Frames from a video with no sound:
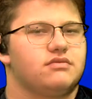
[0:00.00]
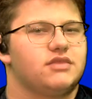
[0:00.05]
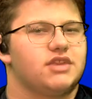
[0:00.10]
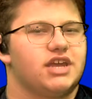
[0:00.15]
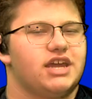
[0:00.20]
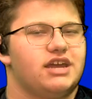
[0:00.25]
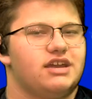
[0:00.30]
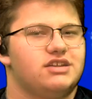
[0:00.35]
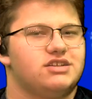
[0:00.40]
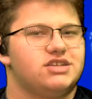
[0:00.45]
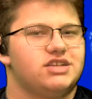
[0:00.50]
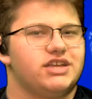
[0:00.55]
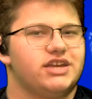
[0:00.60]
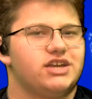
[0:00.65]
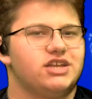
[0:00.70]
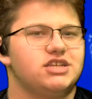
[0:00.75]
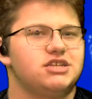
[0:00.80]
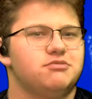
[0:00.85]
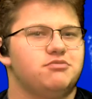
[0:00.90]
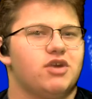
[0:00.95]
It is
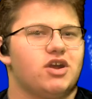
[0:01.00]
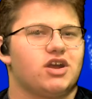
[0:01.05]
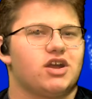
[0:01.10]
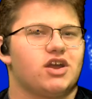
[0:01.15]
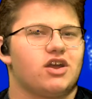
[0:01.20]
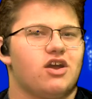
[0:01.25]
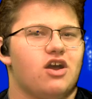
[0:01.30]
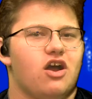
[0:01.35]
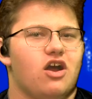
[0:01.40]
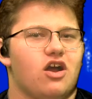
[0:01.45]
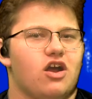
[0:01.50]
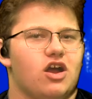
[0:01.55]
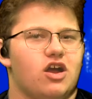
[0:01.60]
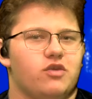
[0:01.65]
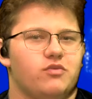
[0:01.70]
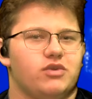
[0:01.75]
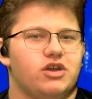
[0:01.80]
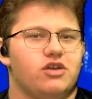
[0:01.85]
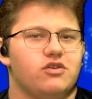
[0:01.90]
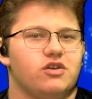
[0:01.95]
illegal to park a car on
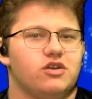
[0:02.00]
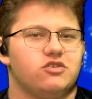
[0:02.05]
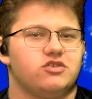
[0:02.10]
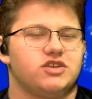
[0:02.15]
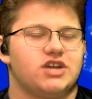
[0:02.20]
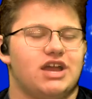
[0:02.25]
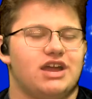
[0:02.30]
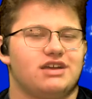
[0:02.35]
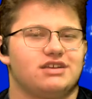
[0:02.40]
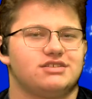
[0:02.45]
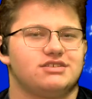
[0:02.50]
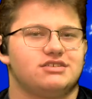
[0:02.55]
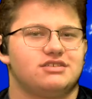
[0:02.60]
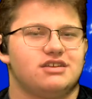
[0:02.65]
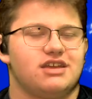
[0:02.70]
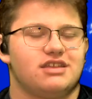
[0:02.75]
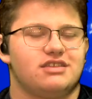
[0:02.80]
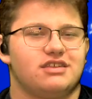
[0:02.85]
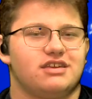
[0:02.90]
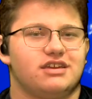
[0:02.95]
railroad tracks.
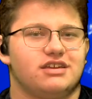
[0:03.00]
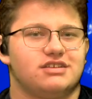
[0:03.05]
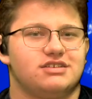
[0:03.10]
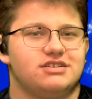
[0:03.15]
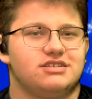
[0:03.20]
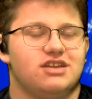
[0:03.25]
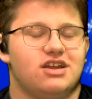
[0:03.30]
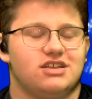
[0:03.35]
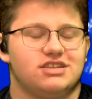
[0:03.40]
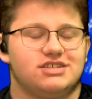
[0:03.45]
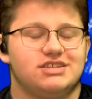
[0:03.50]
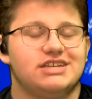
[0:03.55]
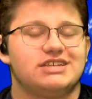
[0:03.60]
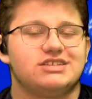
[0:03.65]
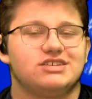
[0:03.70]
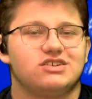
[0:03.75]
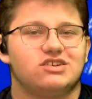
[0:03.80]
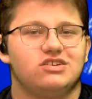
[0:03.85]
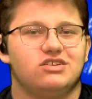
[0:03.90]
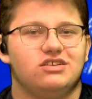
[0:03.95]
I think it's
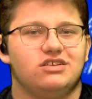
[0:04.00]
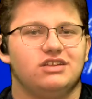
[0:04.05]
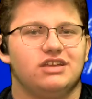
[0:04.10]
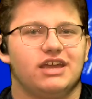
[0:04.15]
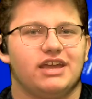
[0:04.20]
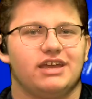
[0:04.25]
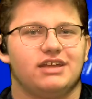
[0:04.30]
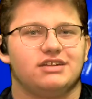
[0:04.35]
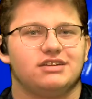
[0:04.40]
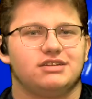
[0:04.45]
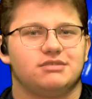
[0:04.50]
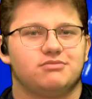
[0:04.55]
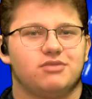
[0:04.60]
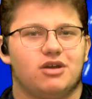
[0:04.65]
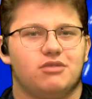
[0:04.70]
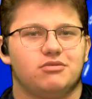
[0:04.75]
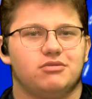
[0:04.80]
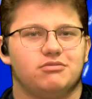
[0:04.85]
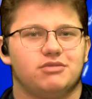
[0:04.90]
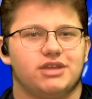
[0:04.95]
nonsensical and
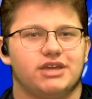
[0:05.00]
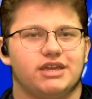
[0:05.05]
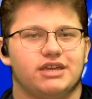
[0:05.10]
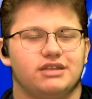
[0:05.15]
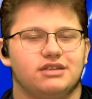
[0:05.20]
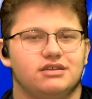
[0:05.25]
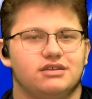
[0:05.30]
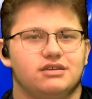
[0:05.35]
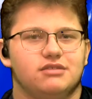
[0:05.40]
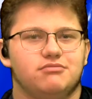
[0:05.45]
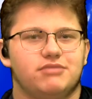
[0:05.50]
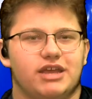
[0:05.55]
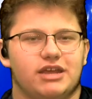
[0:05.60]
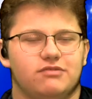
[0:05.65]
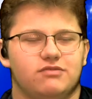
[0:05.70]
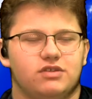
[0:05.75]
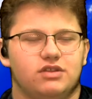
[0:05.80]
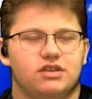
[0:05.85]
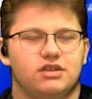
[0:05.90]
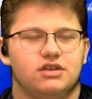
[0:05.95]
probably
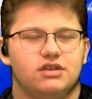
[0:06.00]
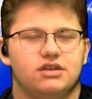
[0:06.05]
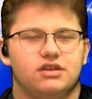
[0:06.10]
painful.